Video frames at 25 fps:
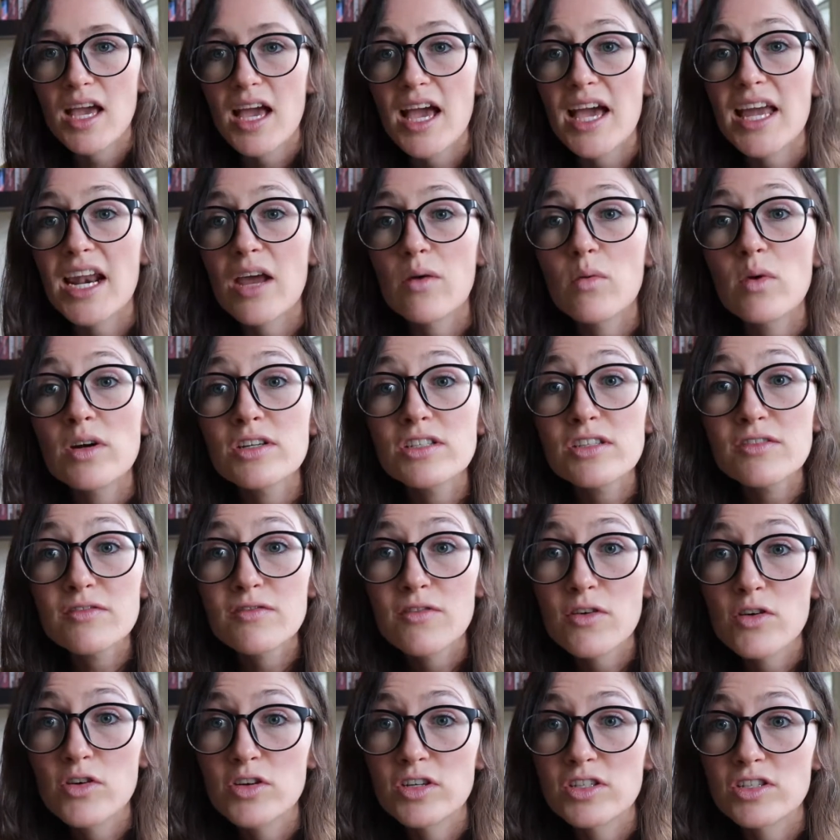And I want to
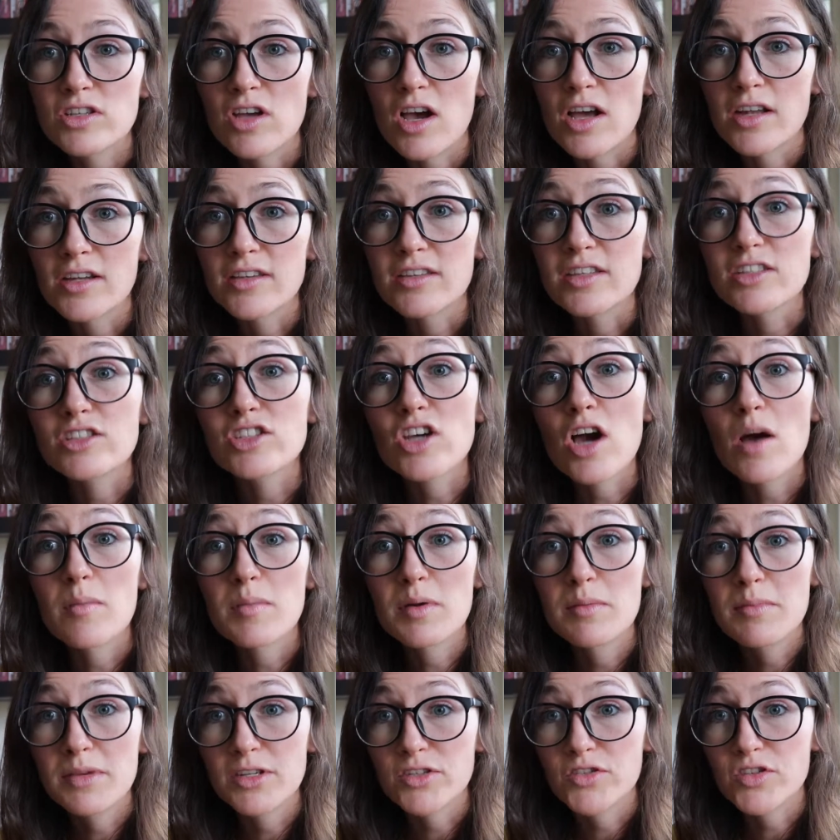focus on this
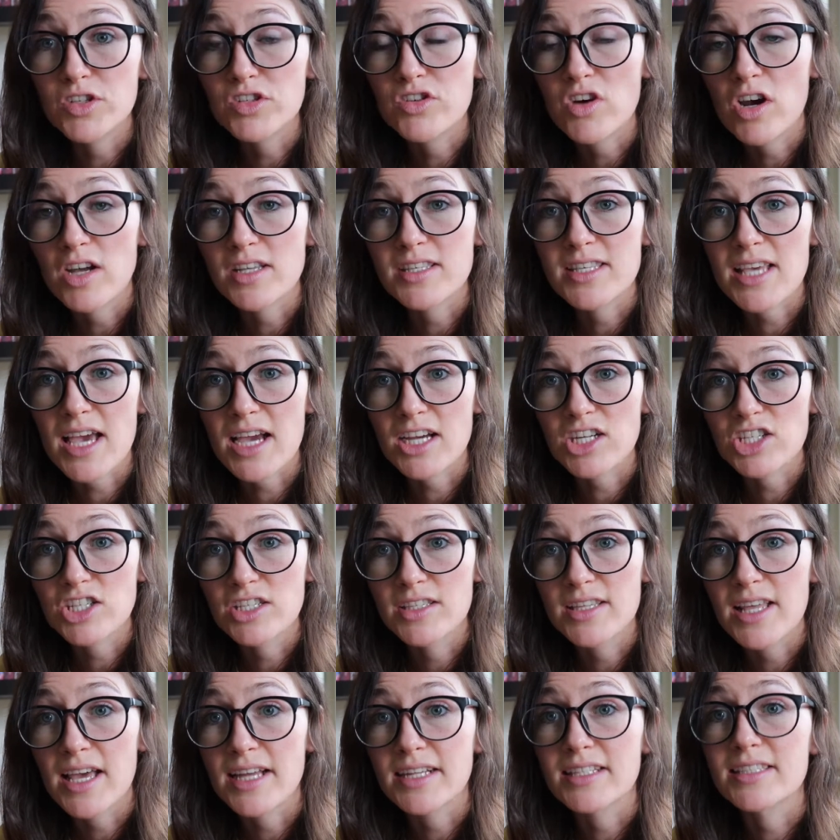complementary
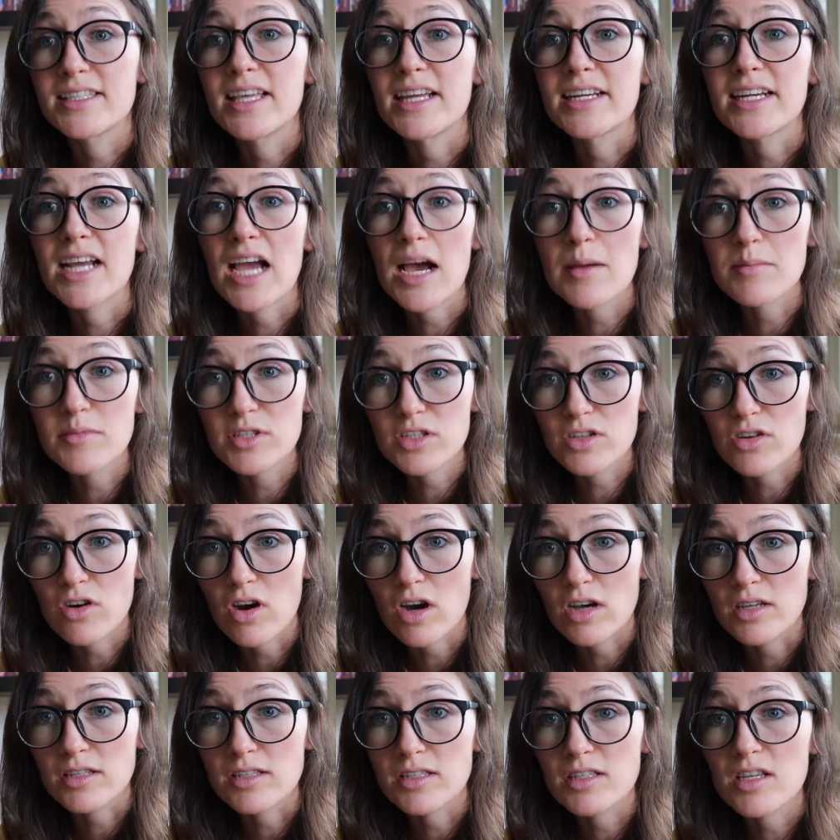transaction that comes
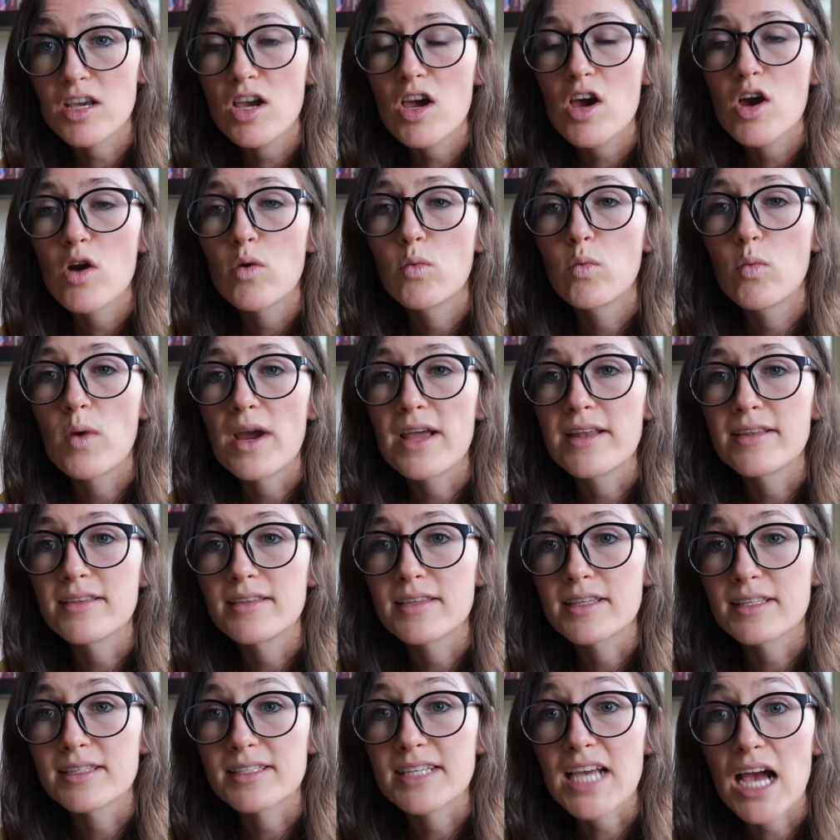across
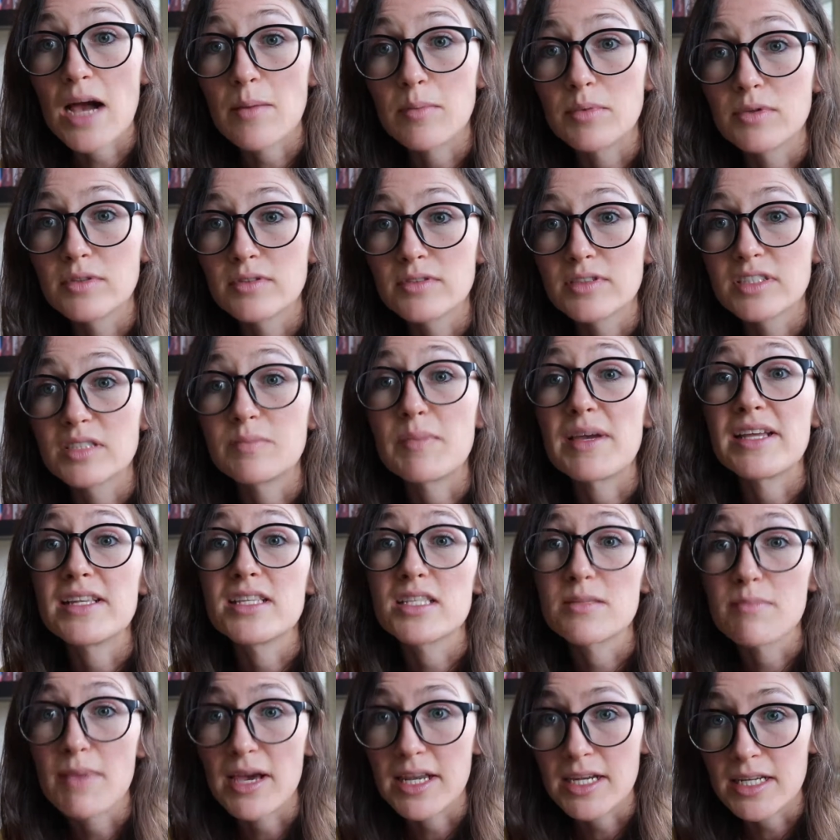when this couple
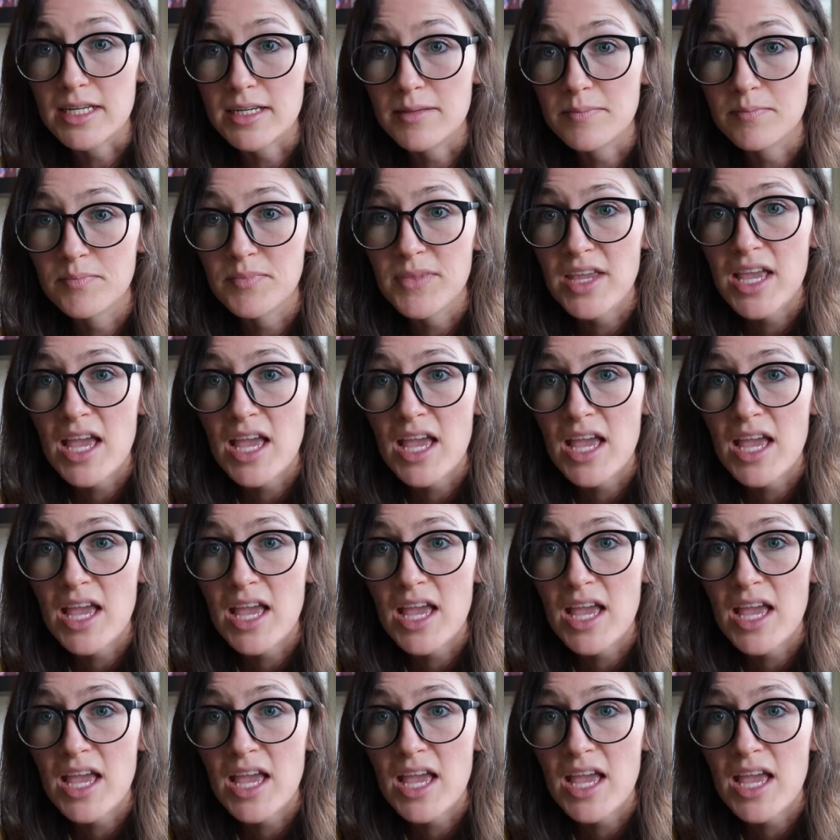spends money.